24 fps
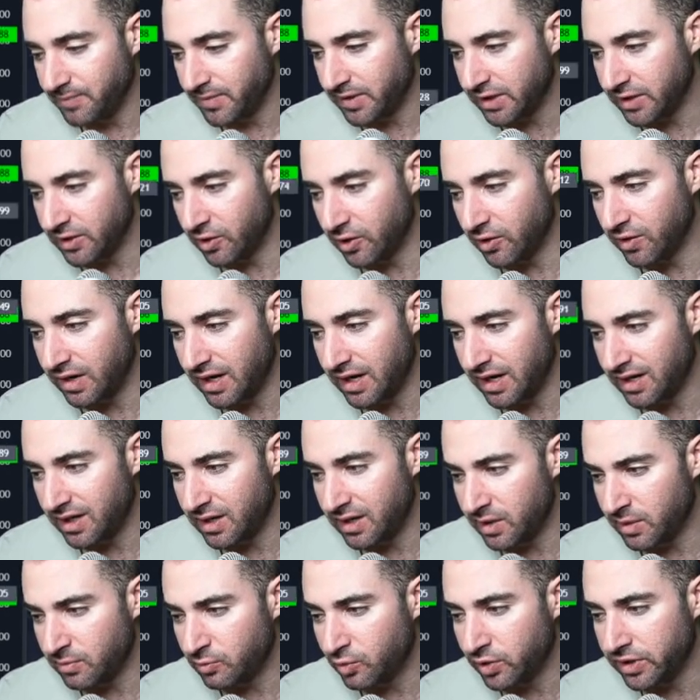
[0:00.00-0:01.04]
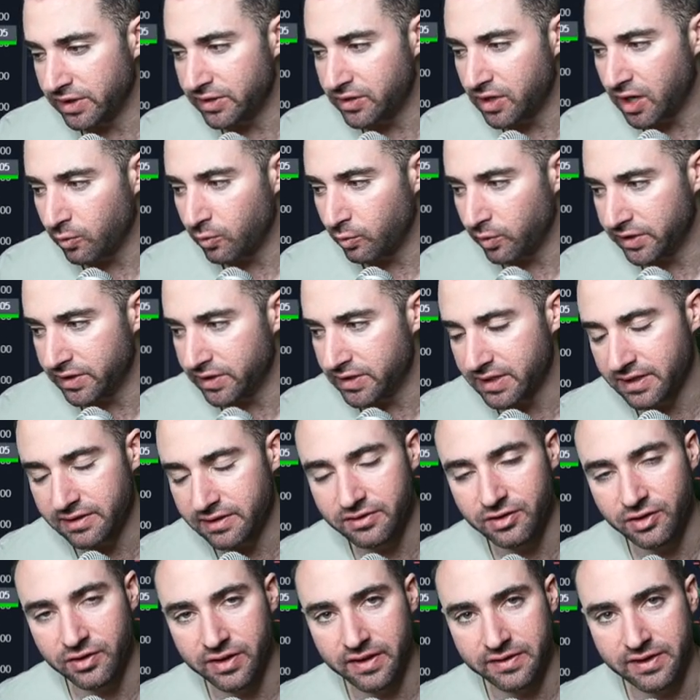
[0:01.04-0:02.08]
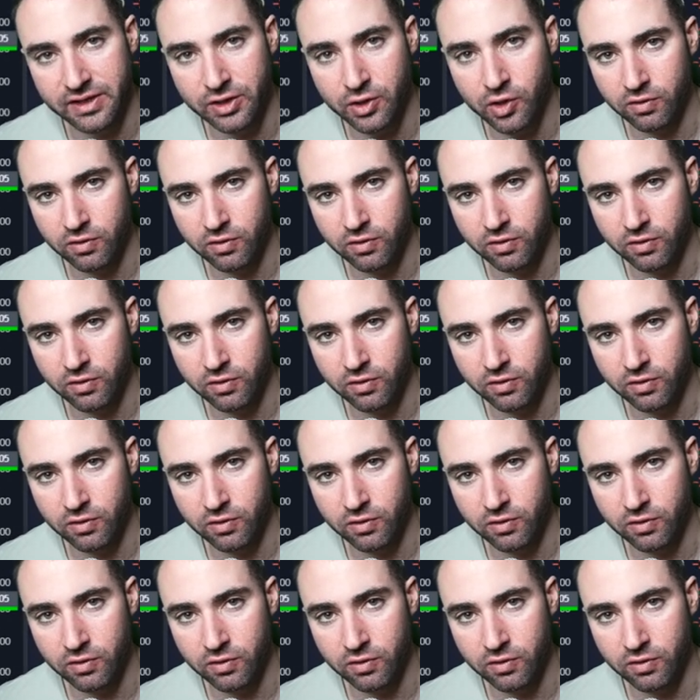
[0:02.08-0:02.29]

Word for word: really not willing to consider that the